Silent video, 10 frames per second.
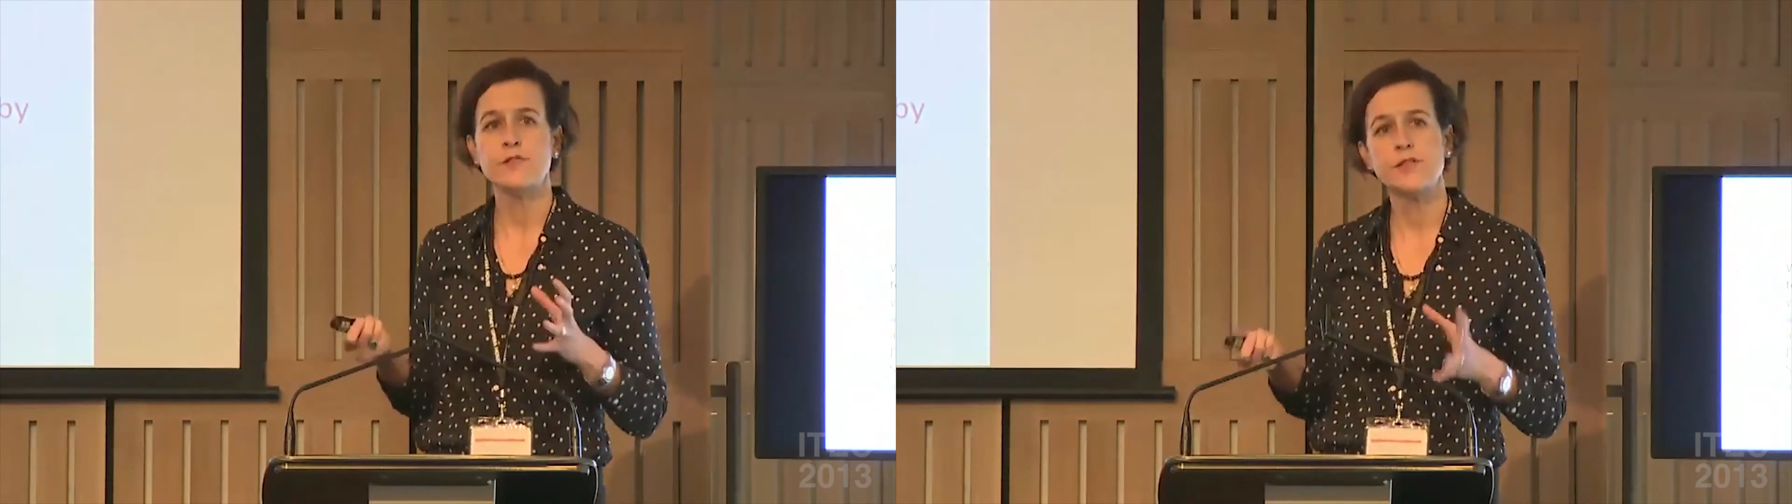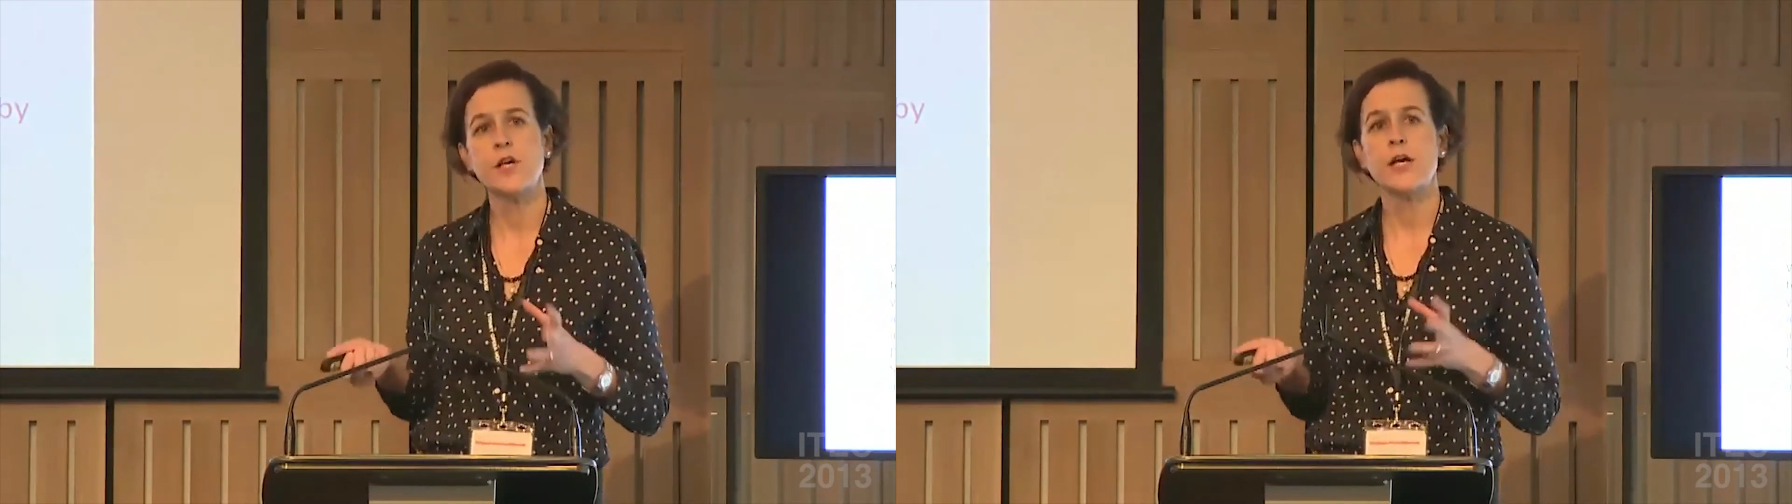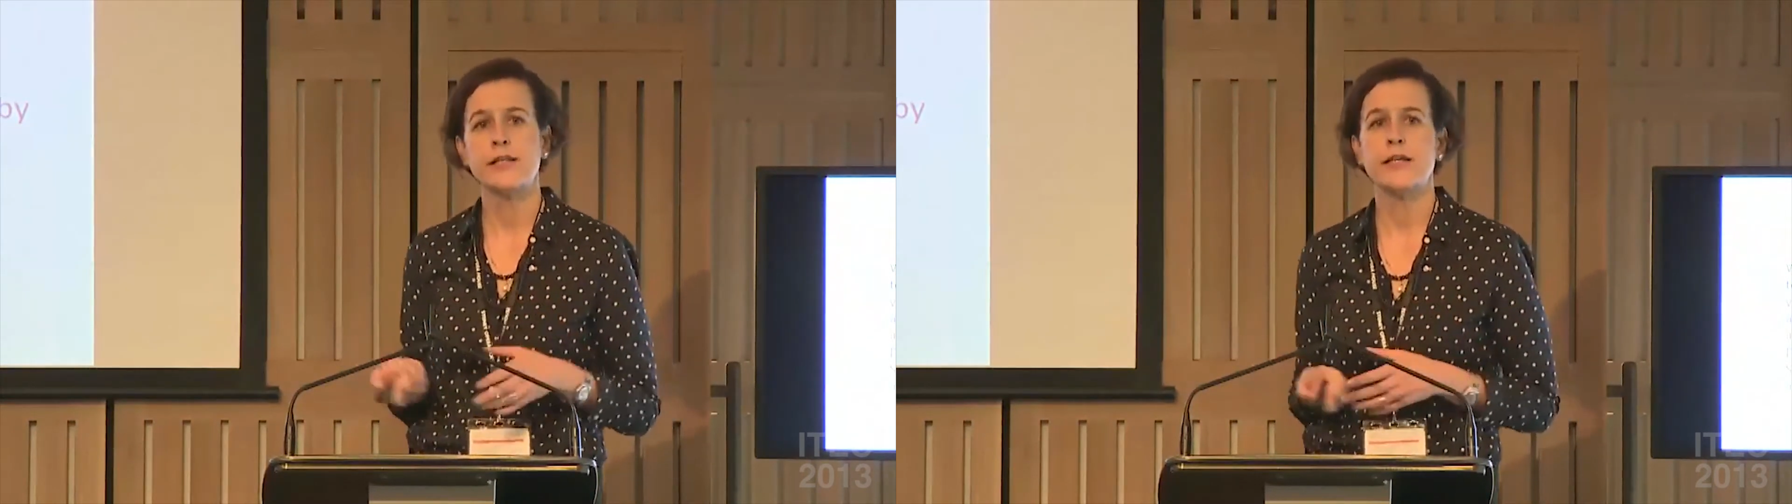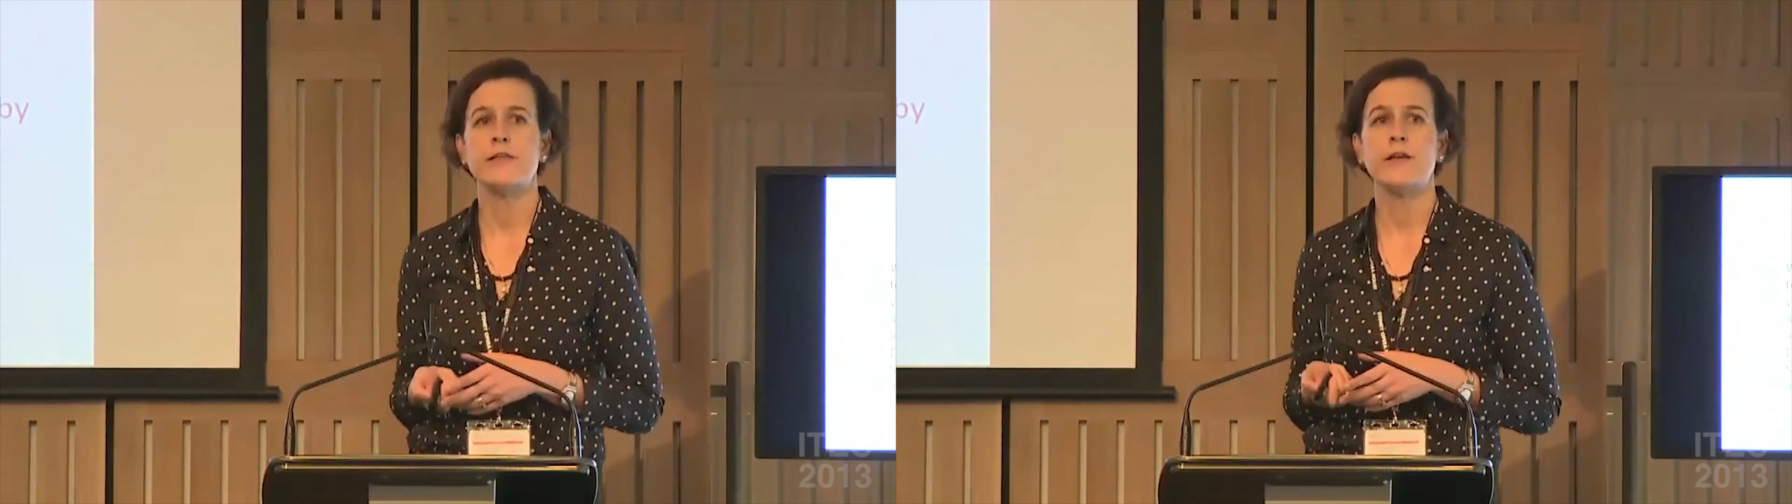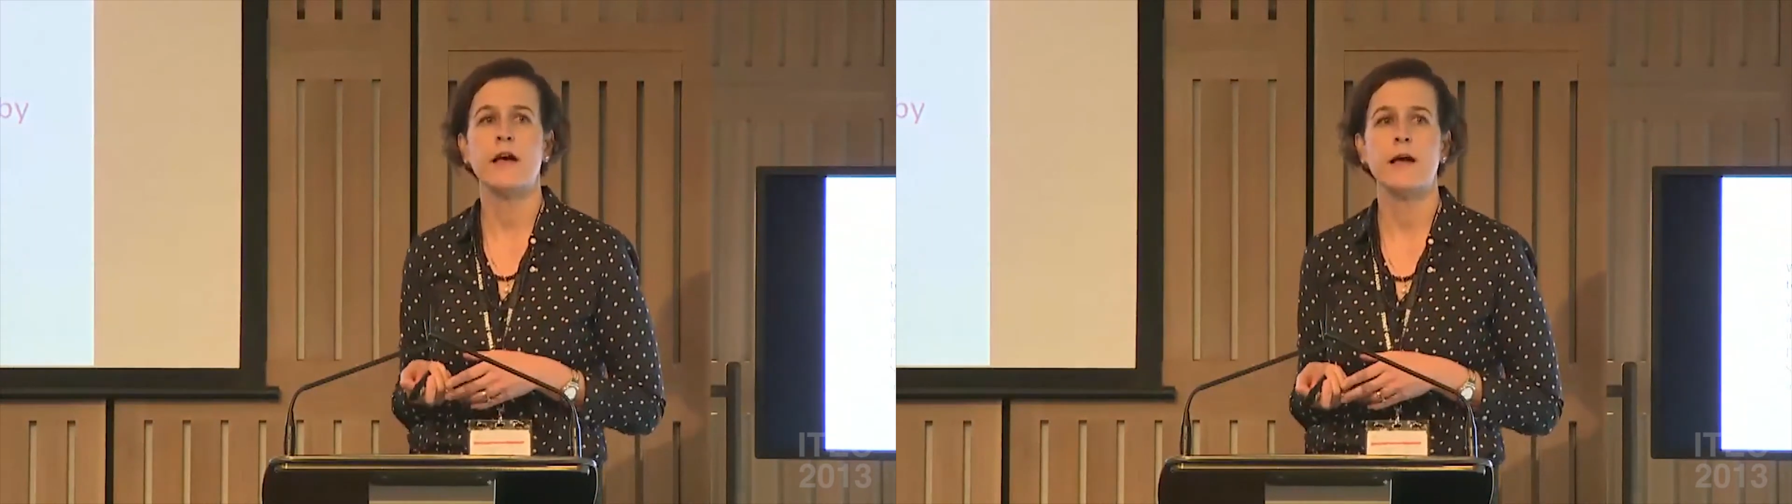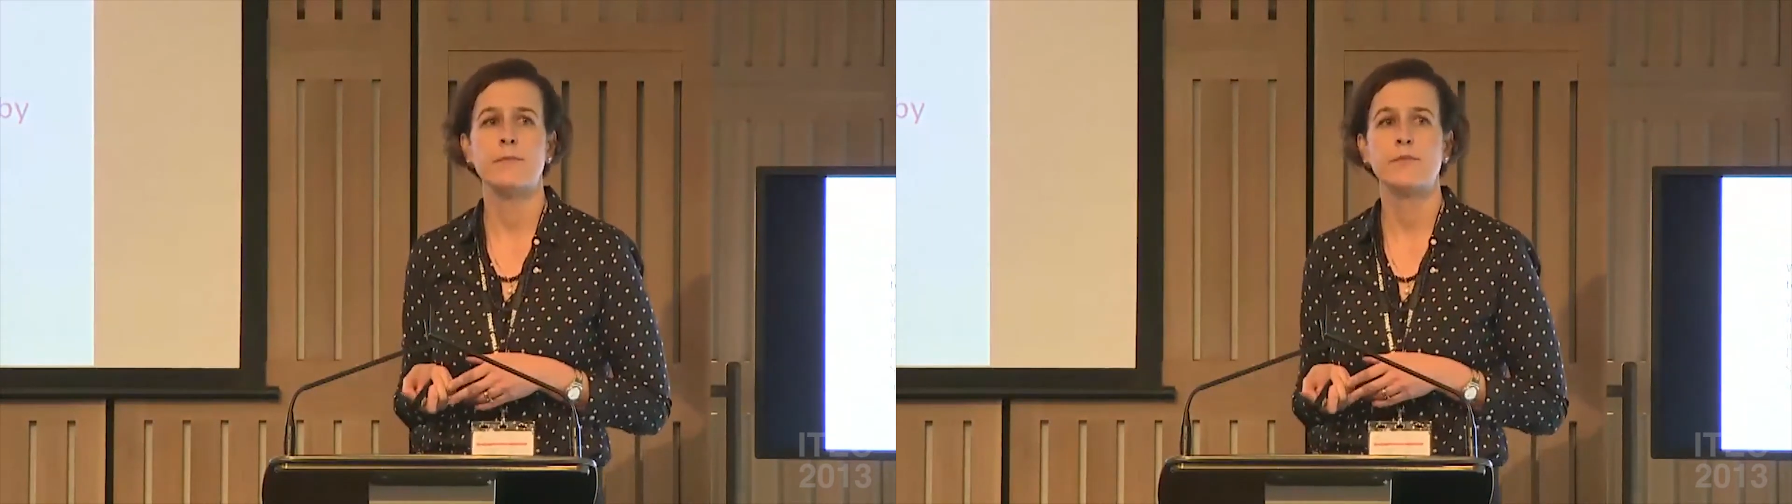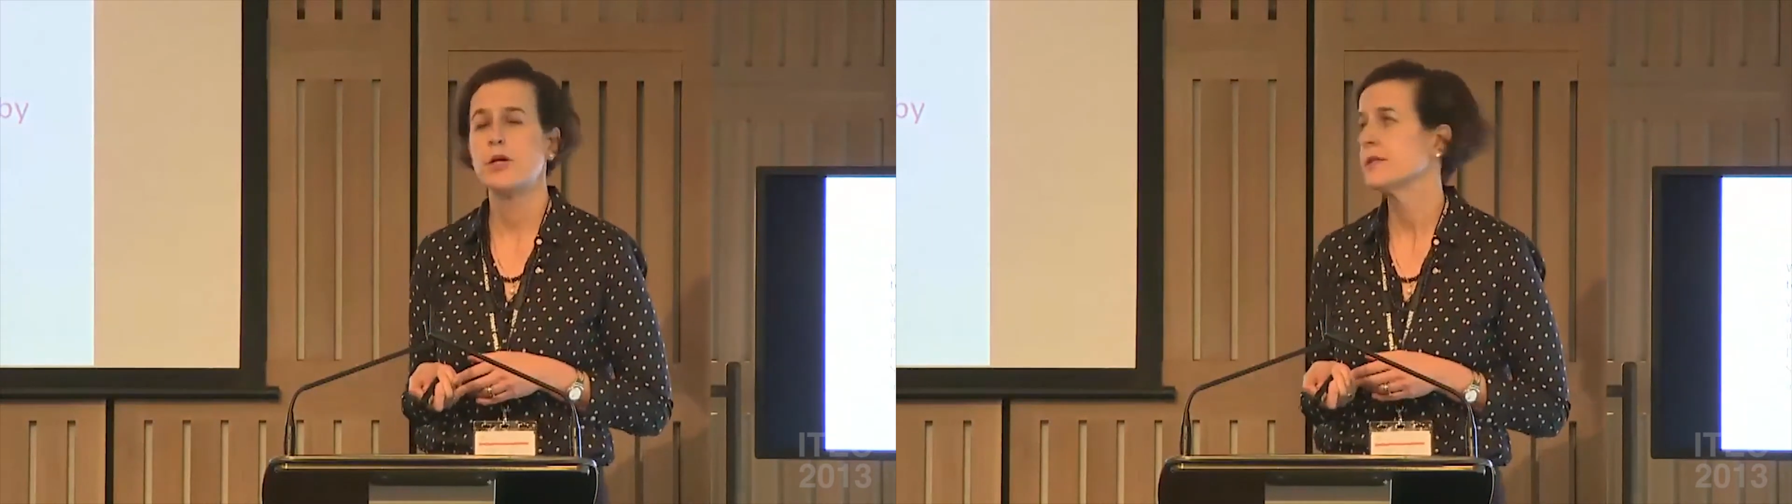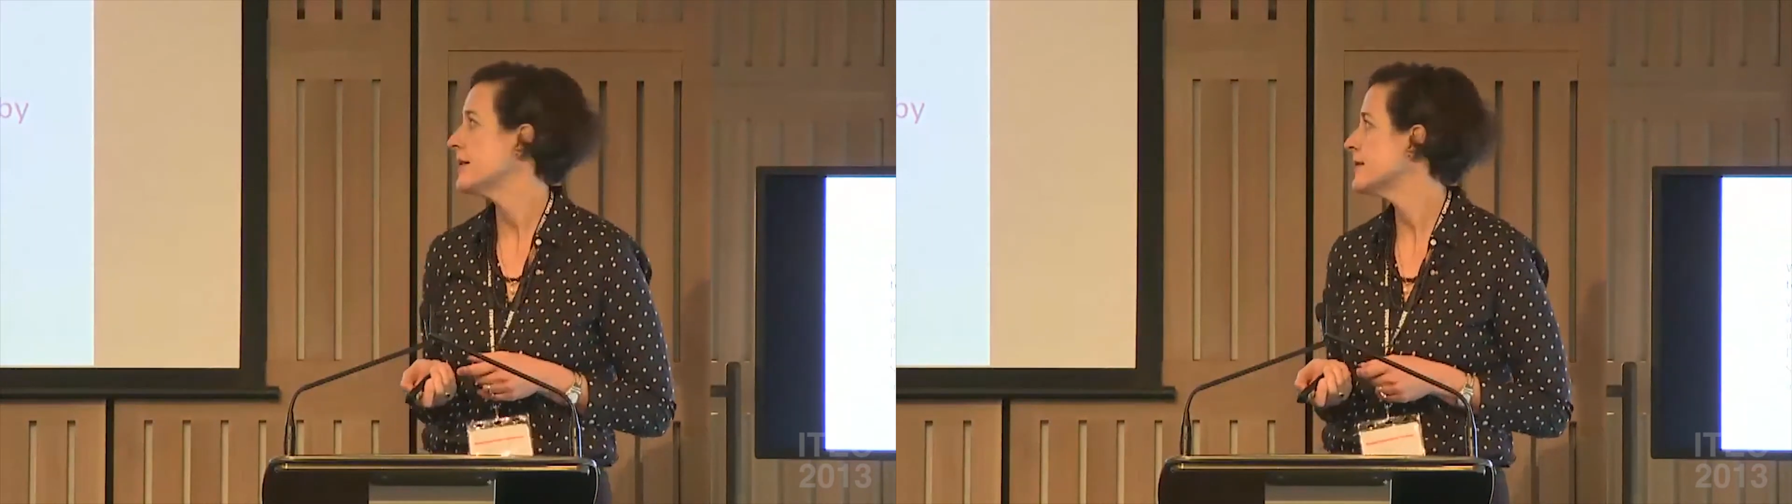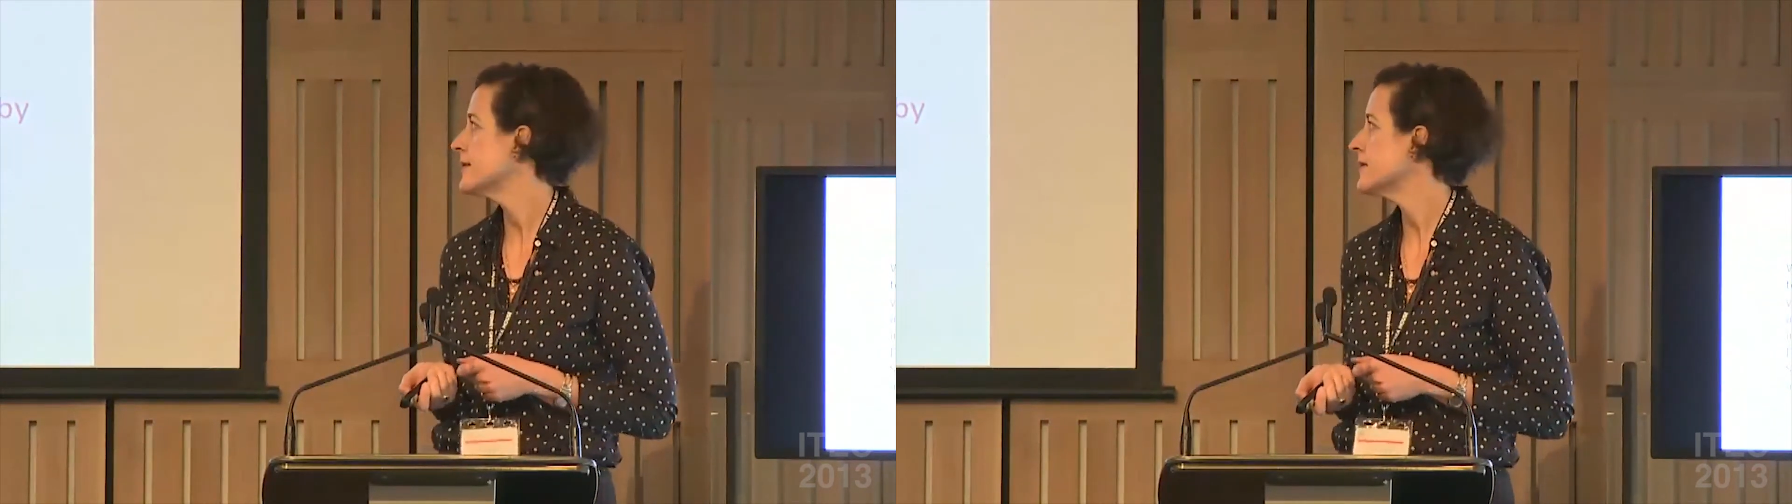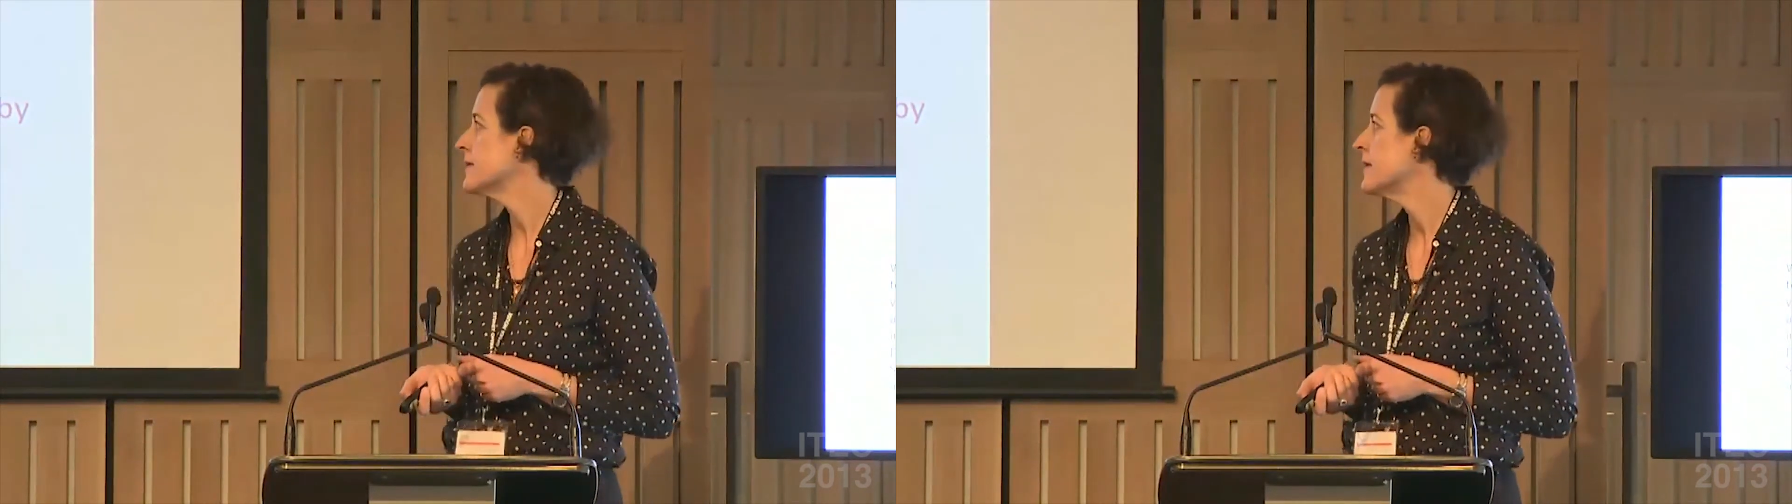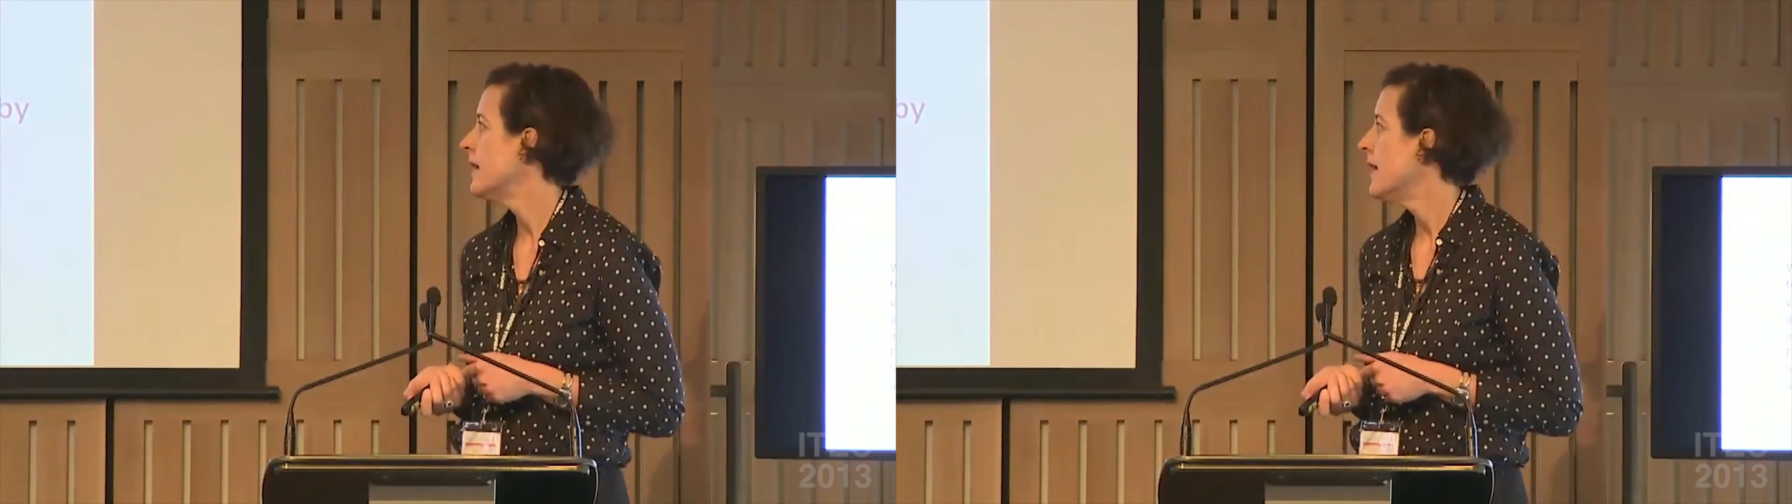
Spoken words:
design-led processes.